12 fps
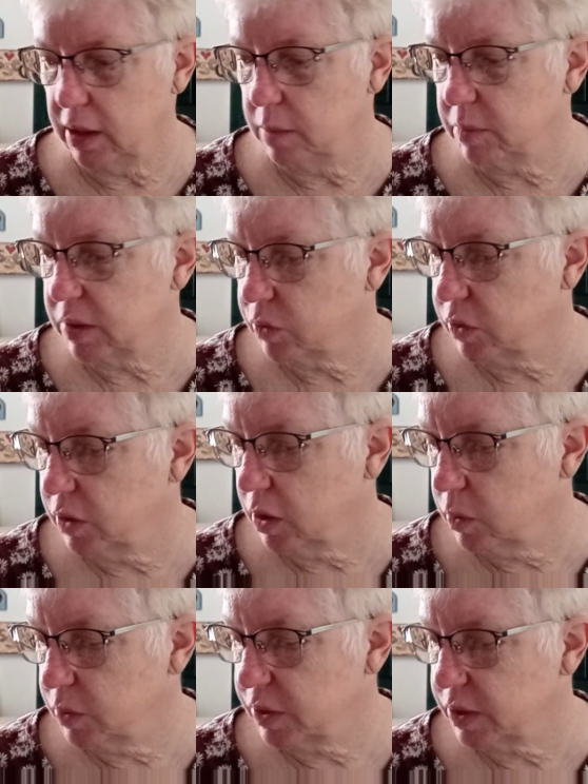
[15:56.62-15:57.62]
names for
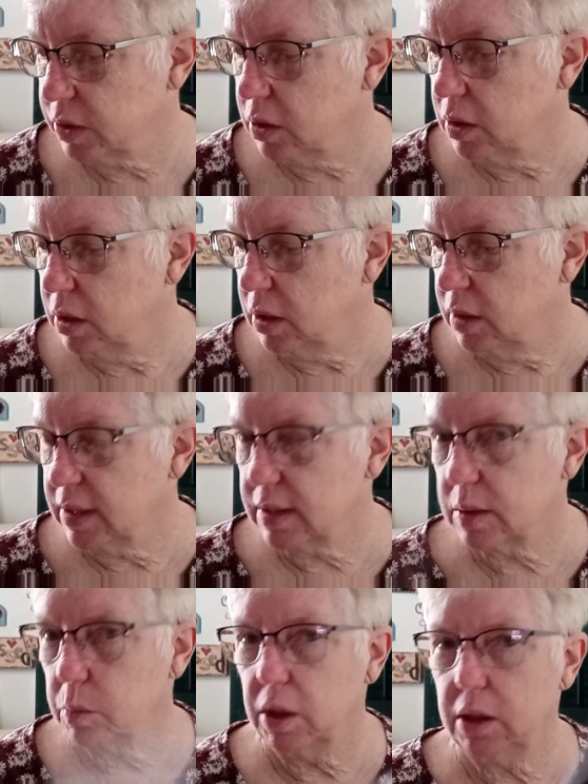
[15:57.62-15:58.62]
those.
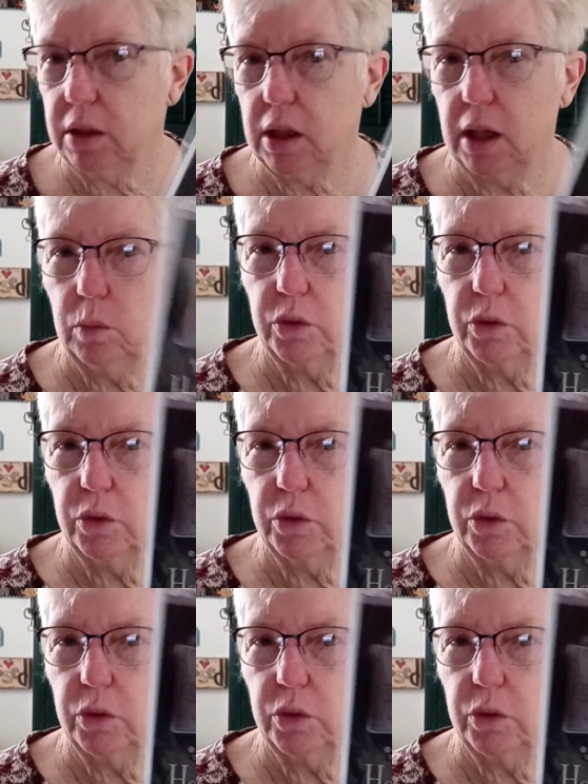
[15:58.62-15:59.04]
This one I